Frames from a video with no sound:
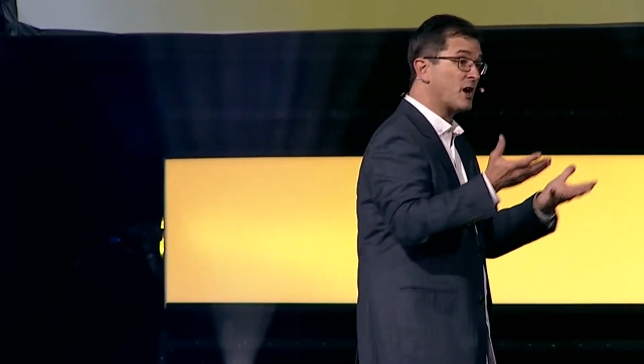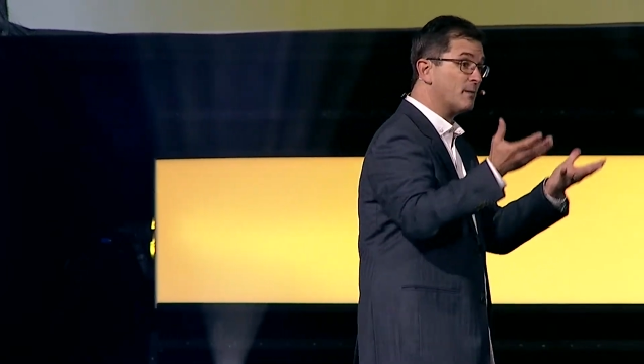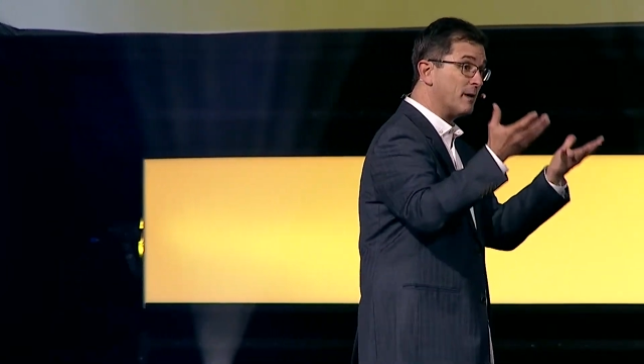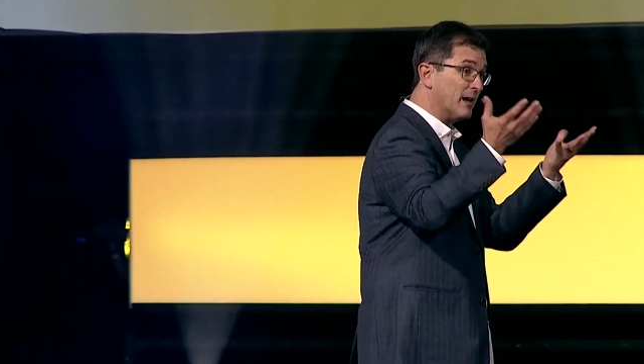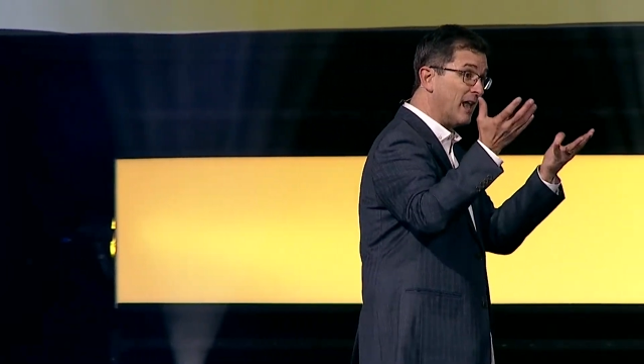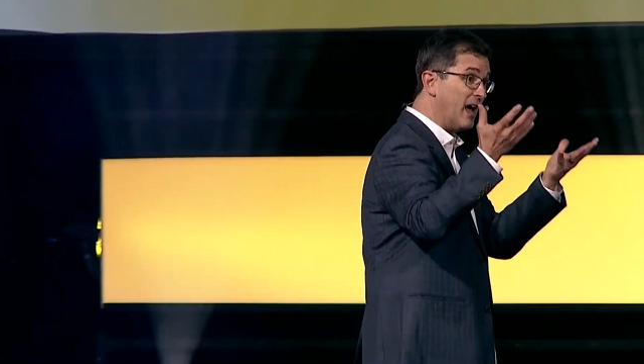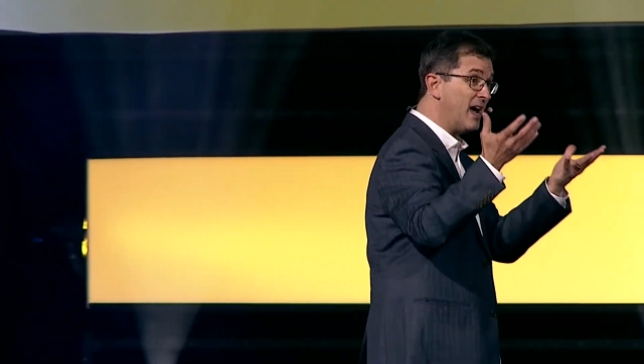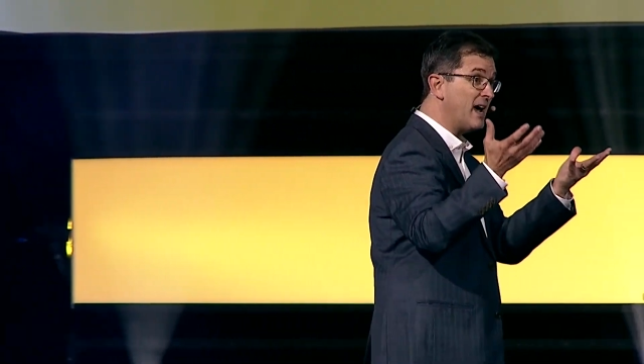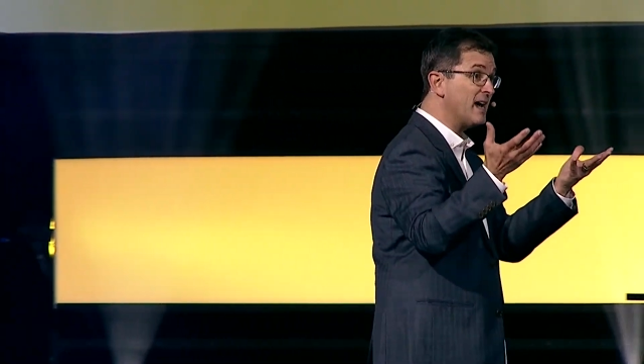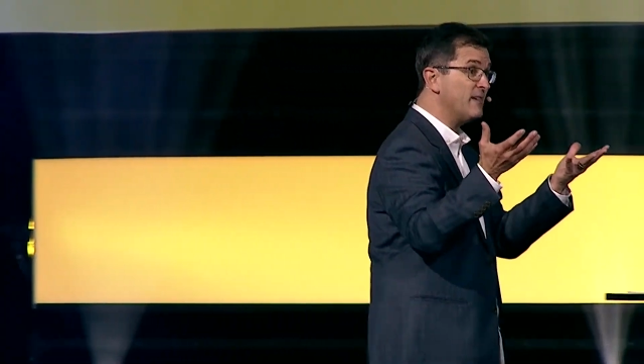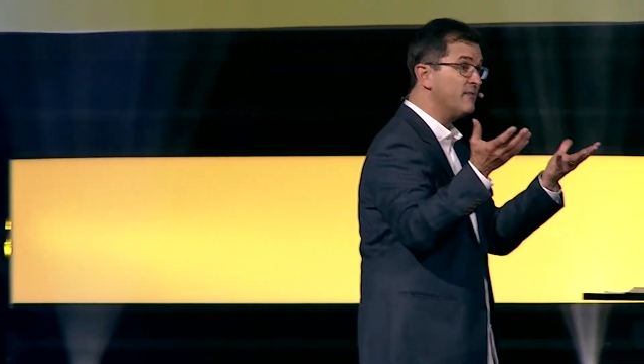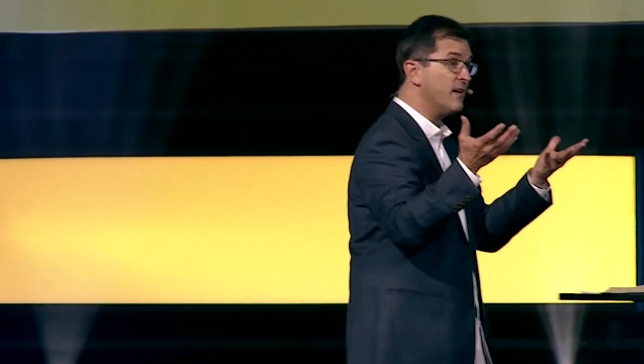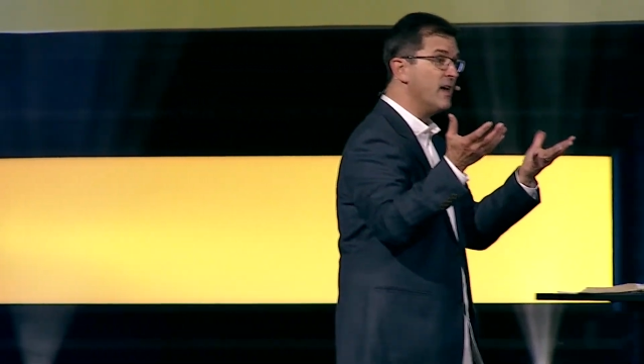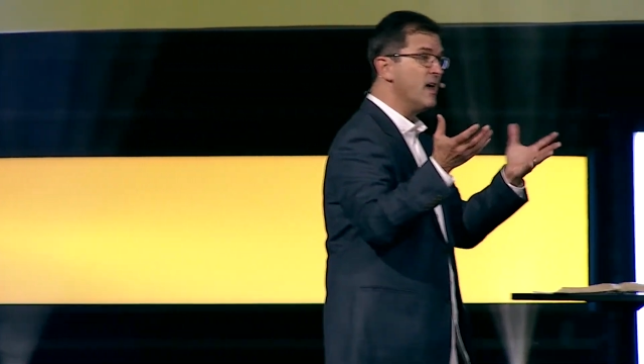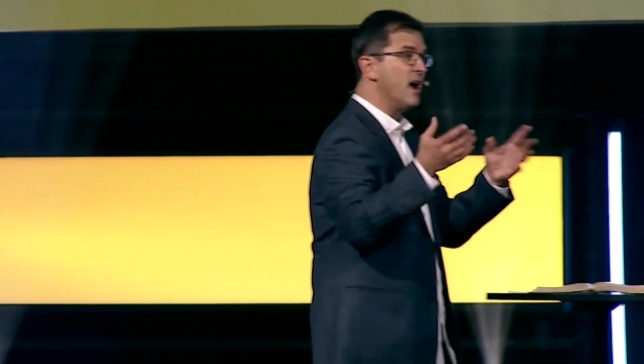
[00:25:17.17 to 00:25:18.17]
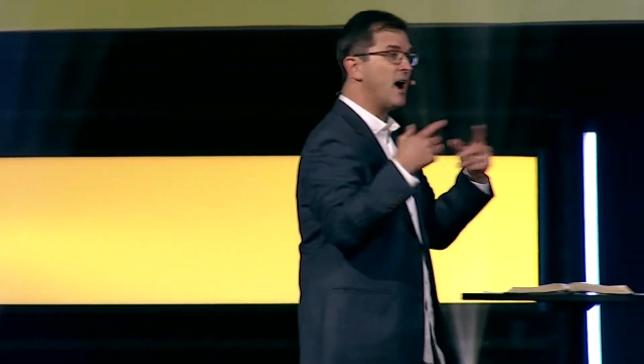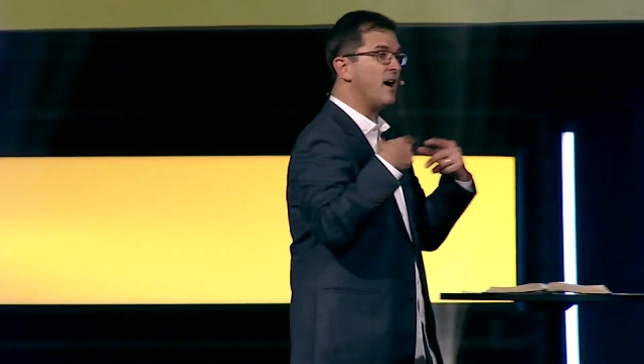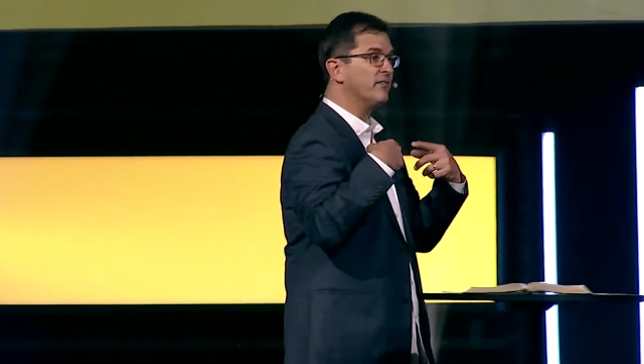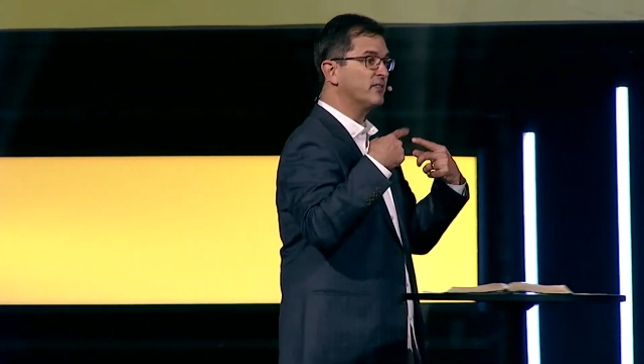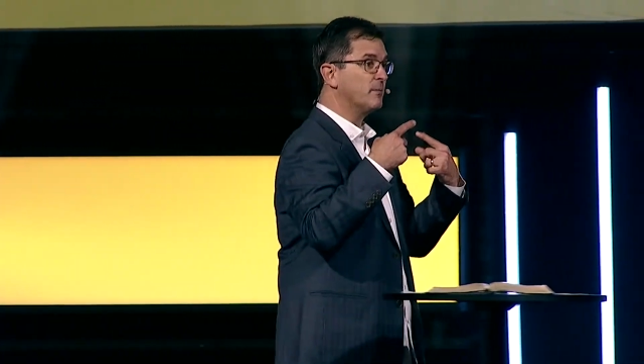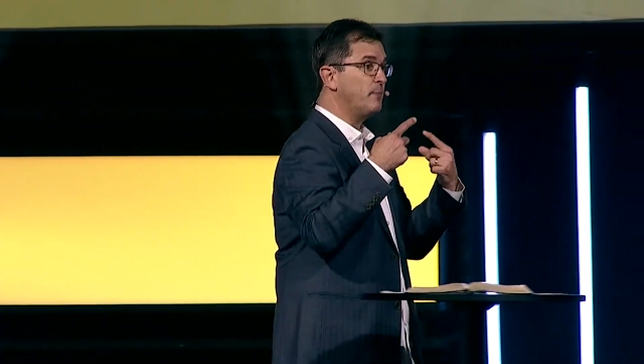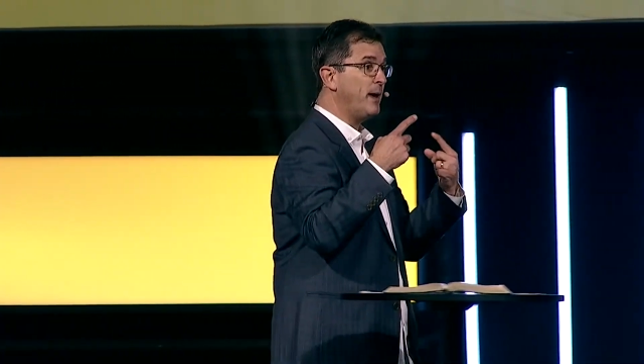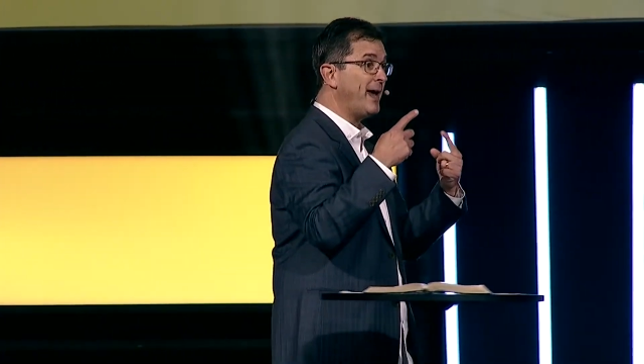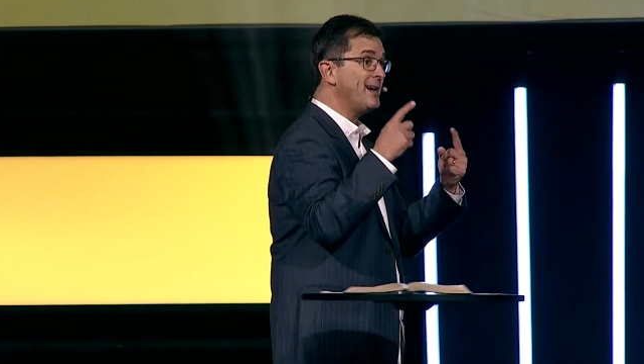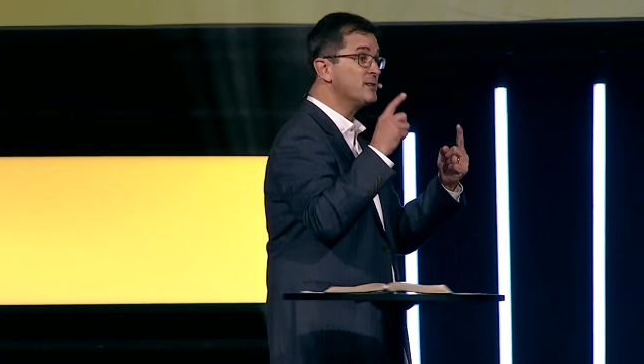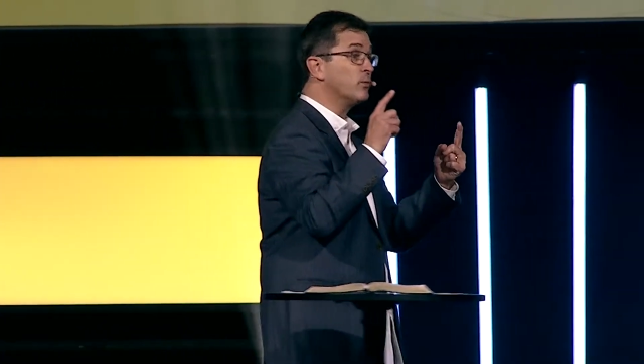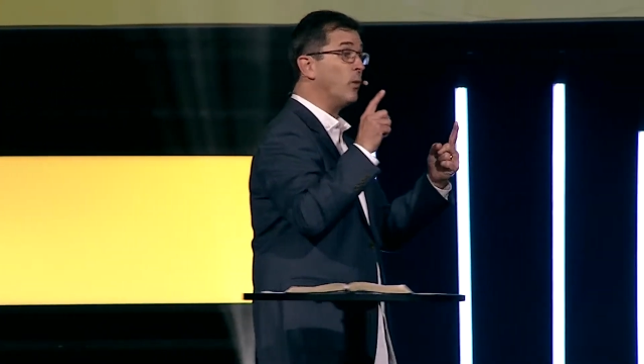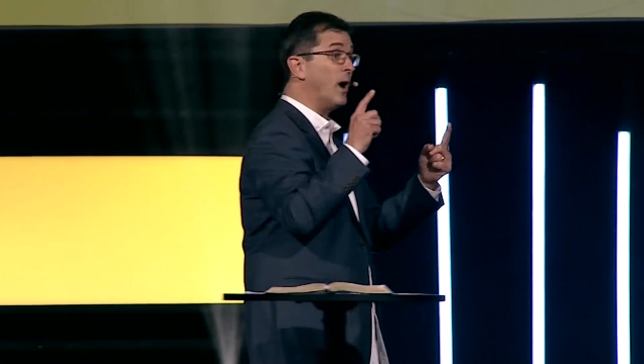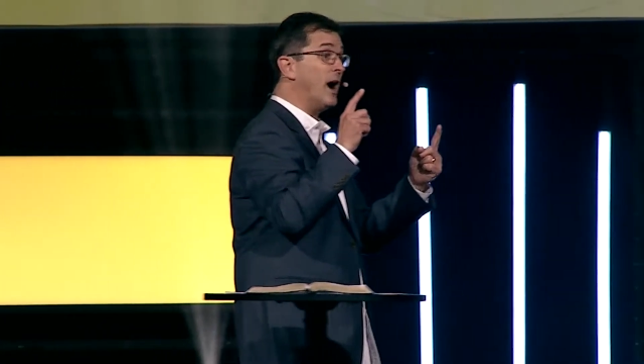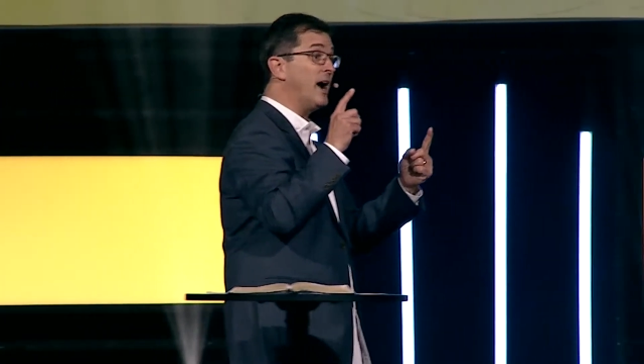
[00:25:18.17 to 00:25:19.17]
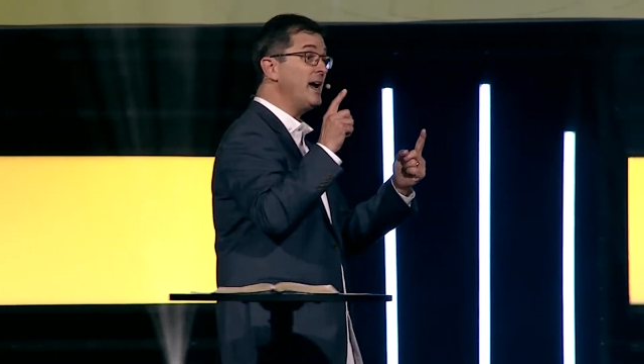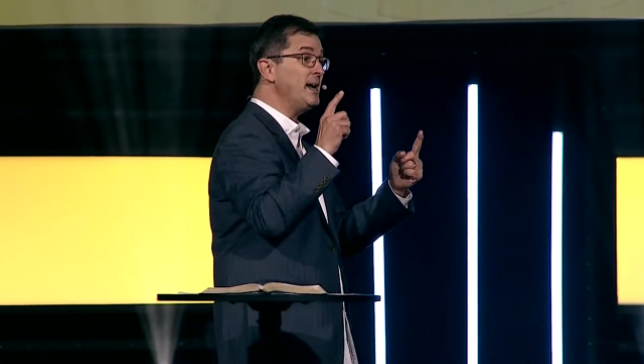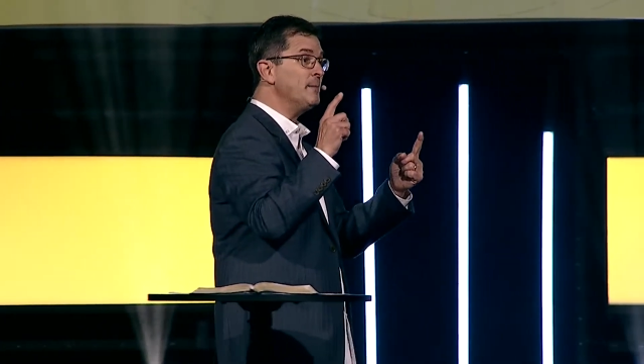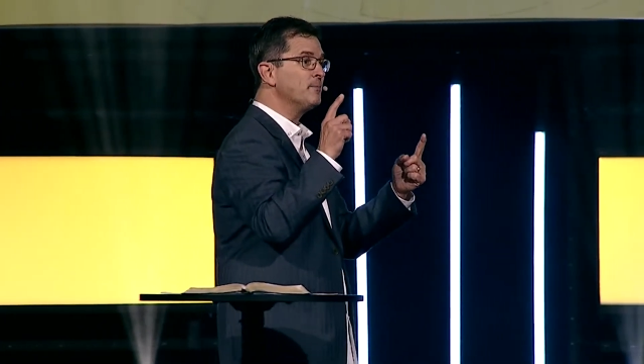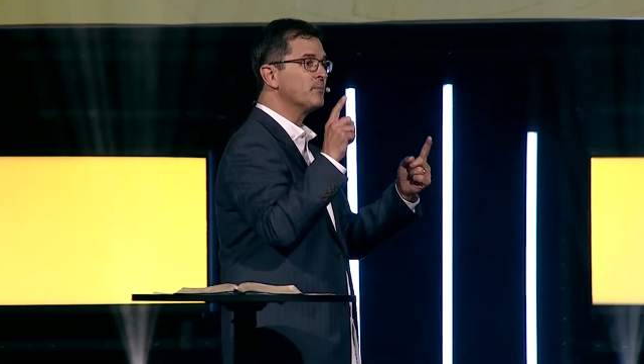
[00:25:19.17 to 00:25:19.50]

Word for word: alive off the page. Why?